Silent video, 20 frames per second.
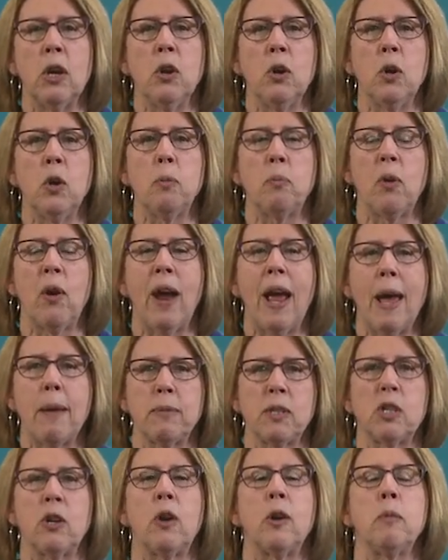who
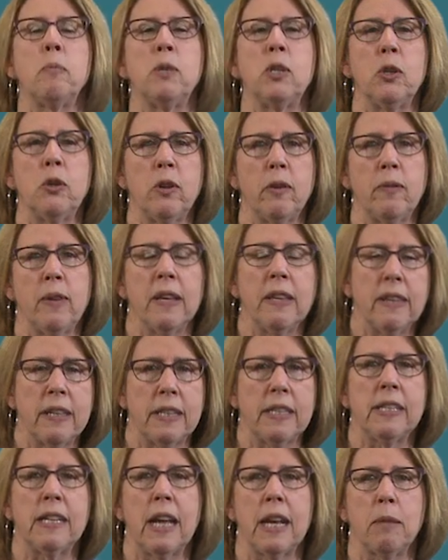perhaps are observing this
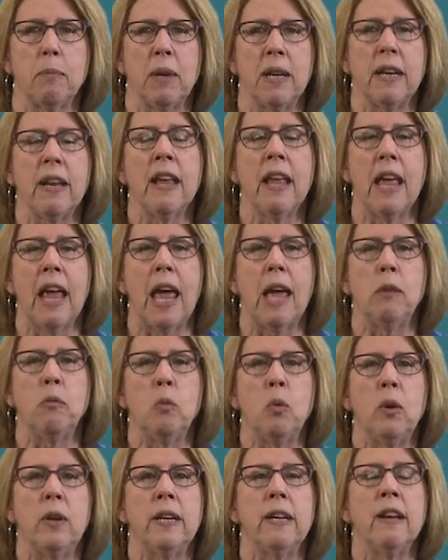segment and
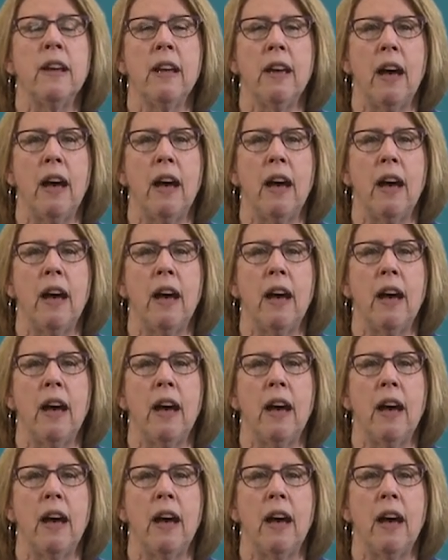would